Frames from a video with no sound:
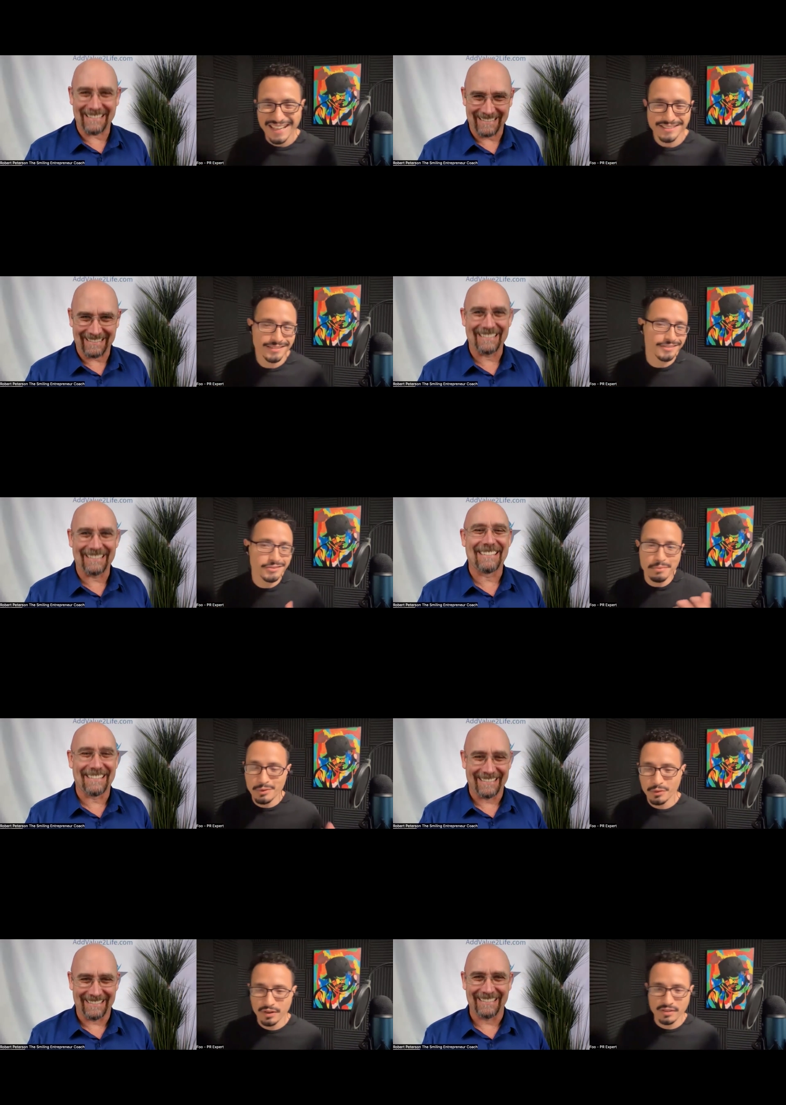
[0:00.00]
Speaker 1: As
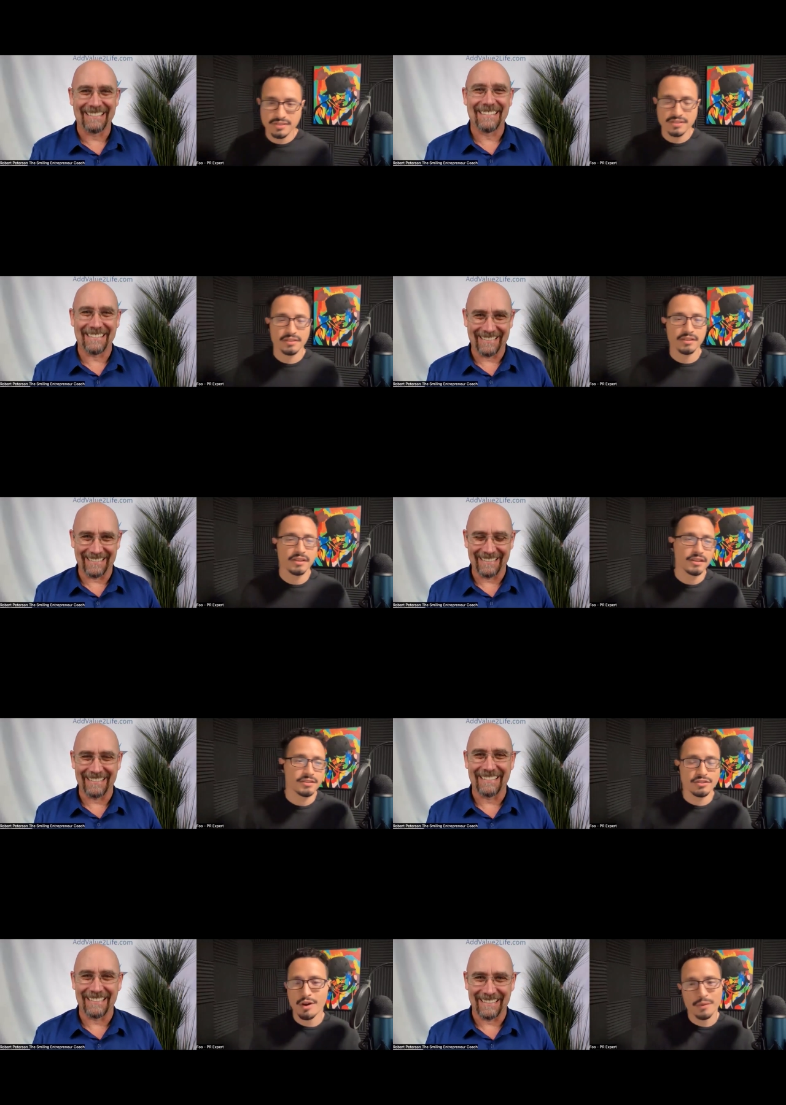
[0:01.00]
entrepreneurs,
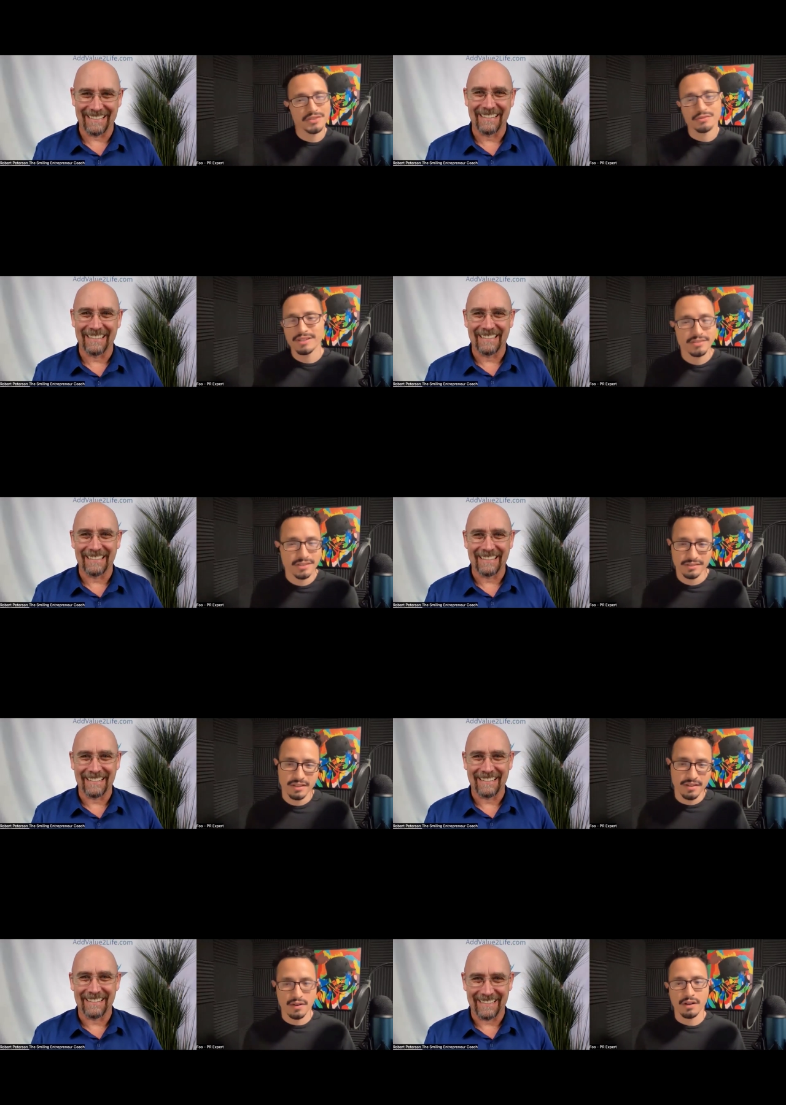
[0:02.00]
there's always risk
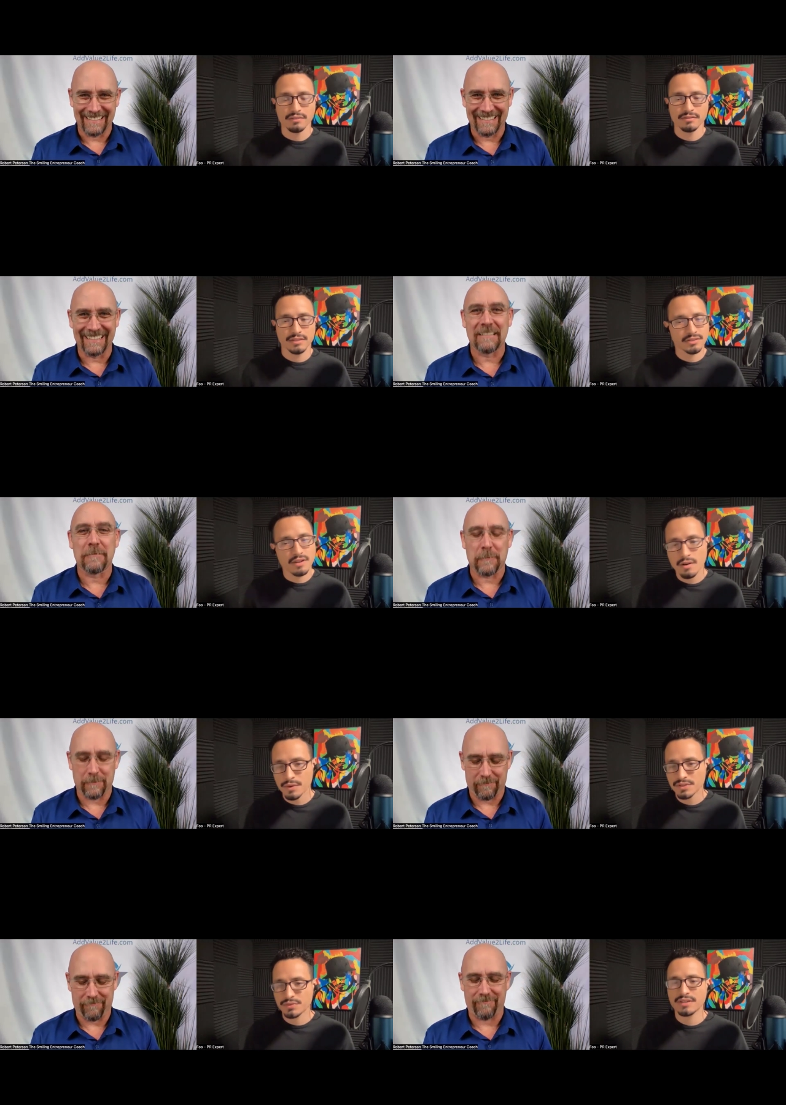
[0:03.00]
involved. There's
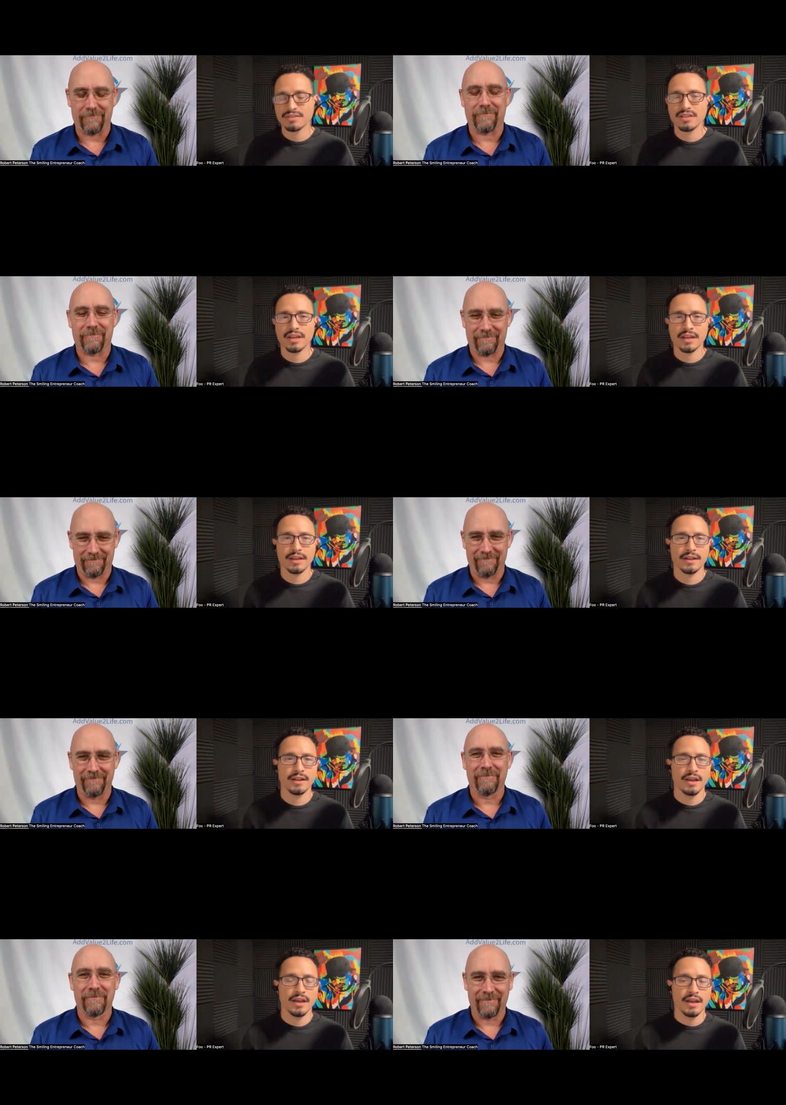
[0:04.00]
always risk,
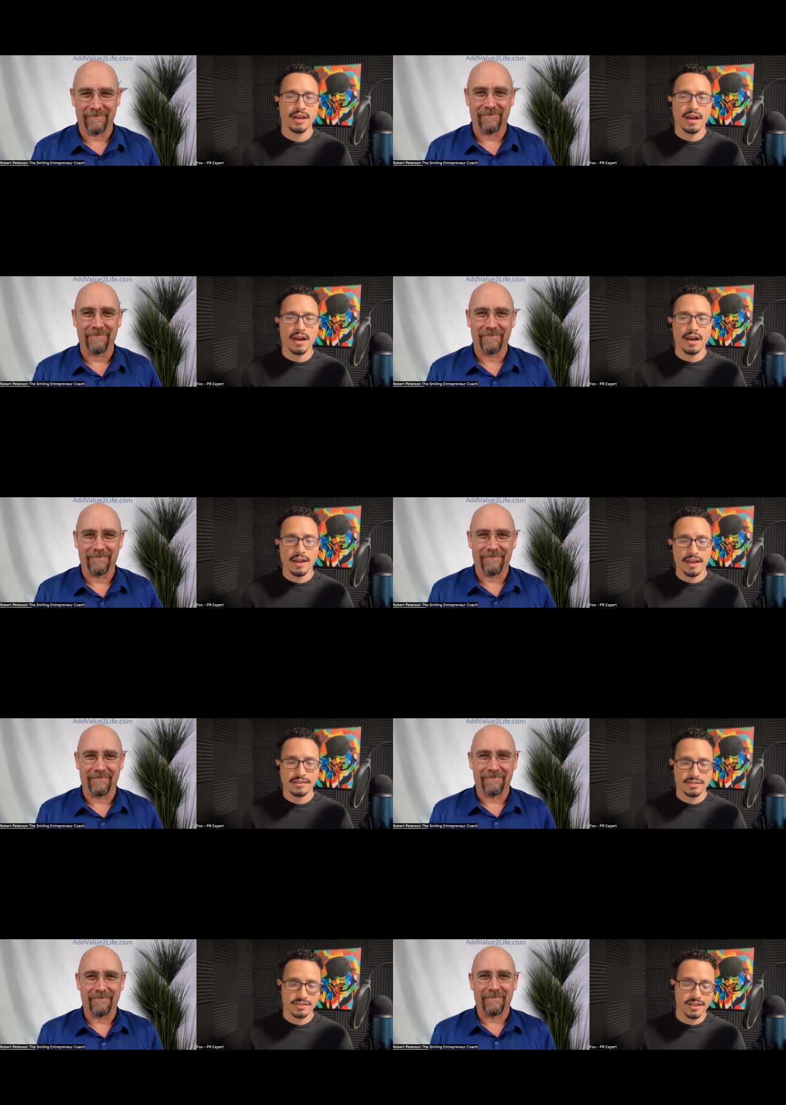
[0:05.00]
and
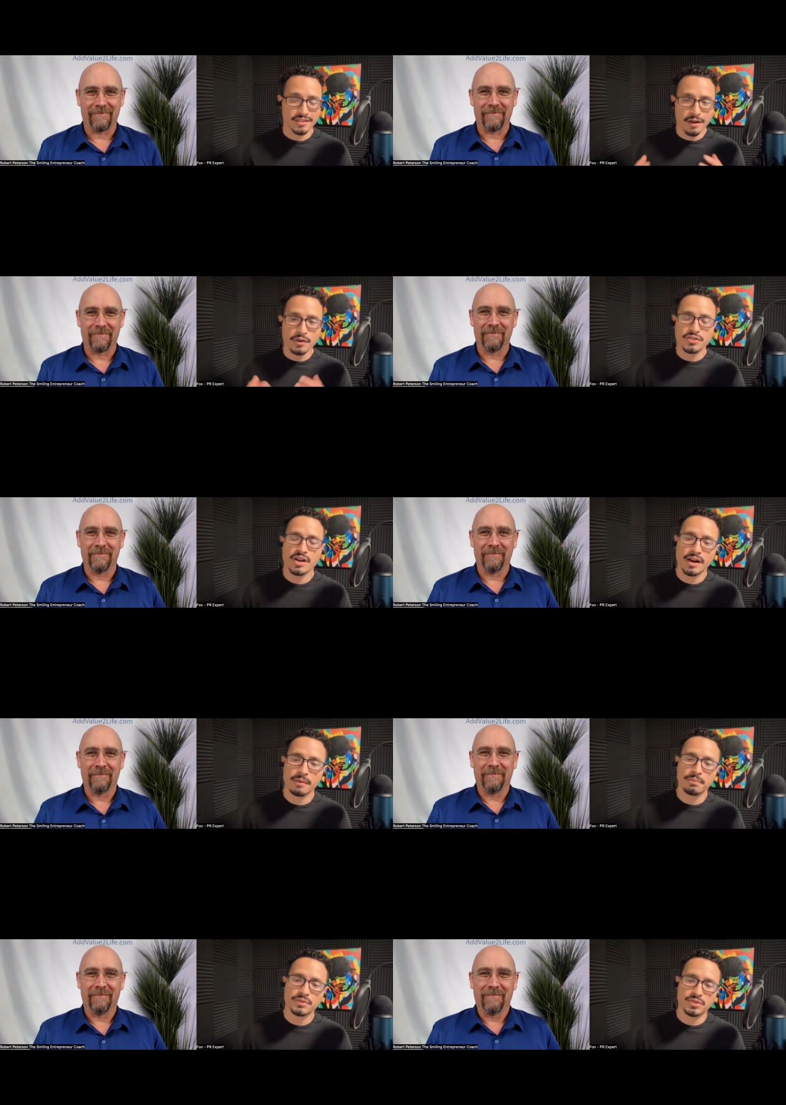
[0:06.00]
it's it's our
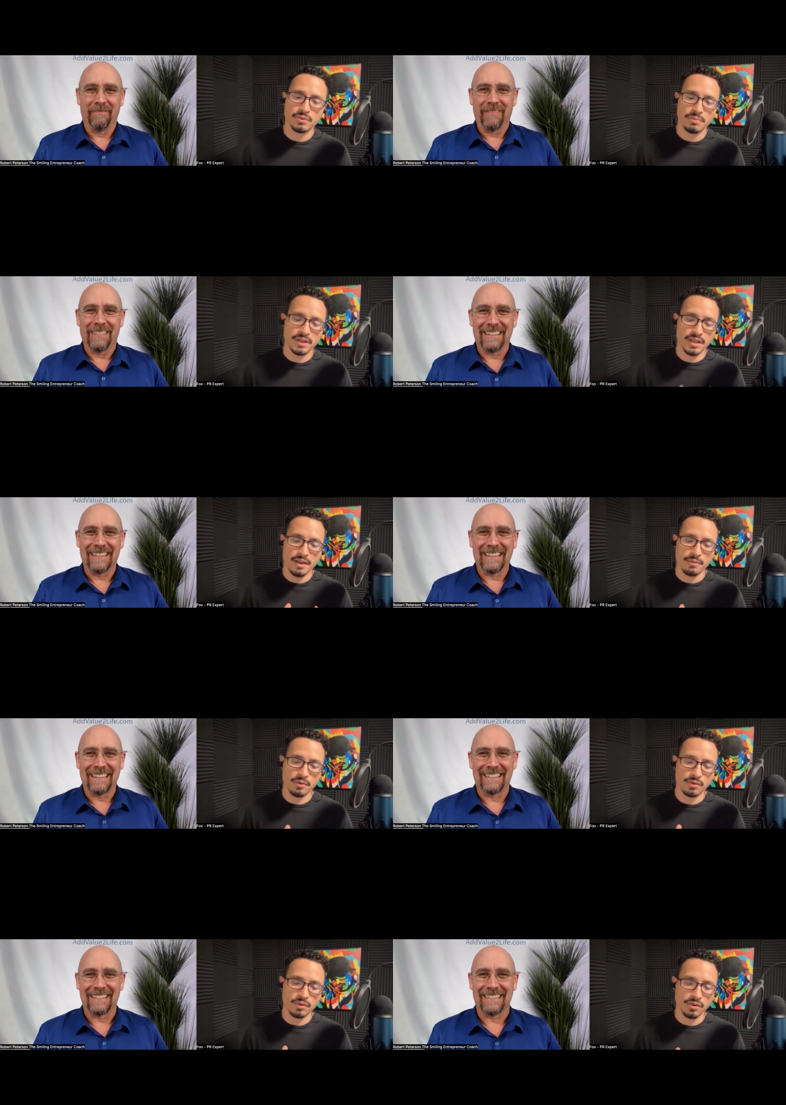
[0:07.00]
job to be
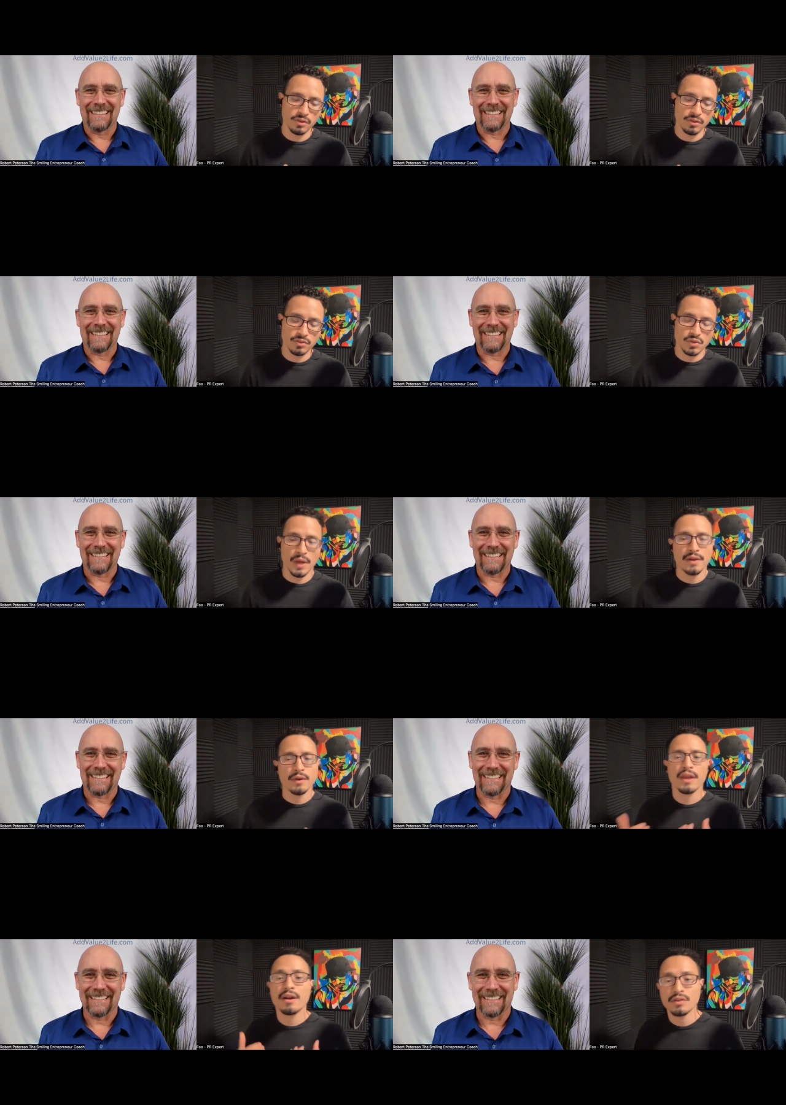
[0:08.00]
able to
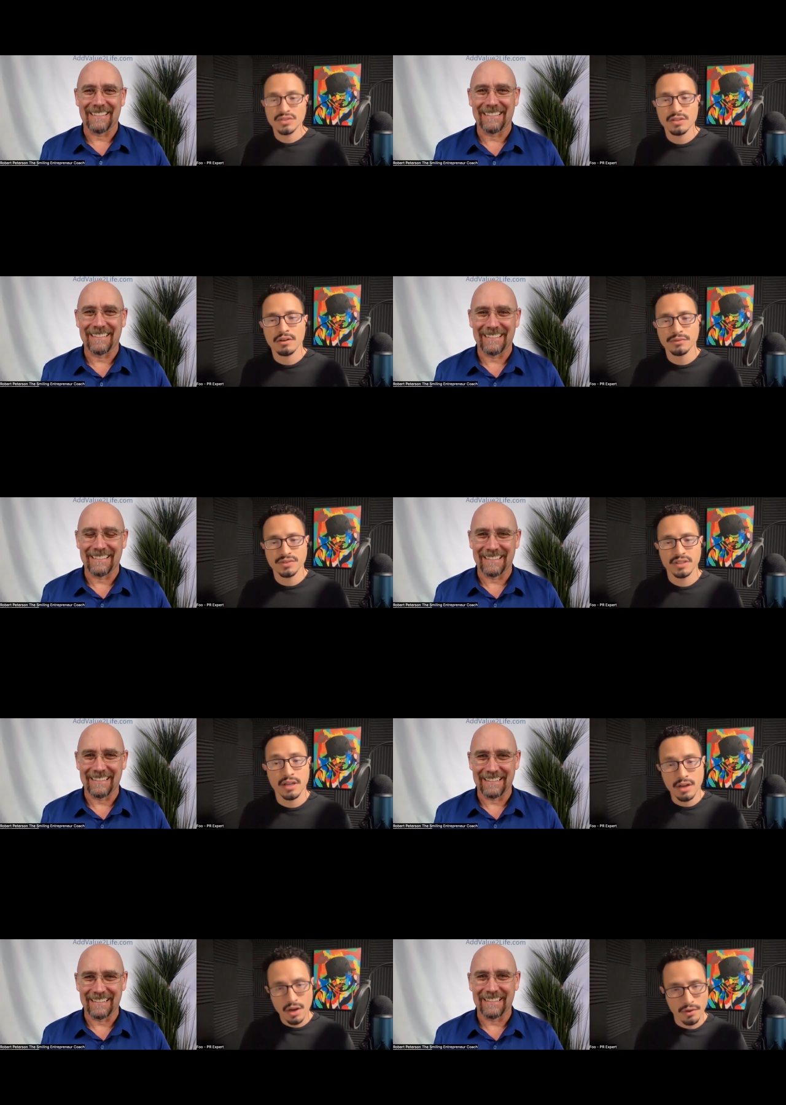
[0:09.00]
educate ourselves
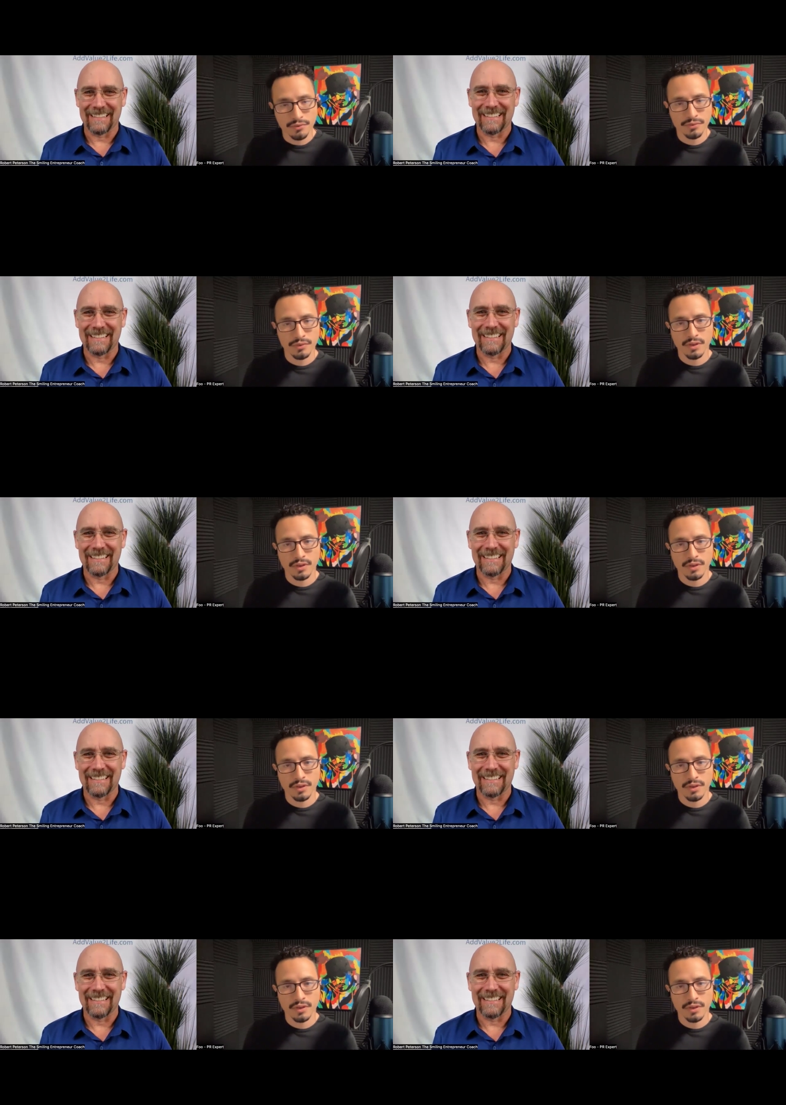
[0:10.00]
enough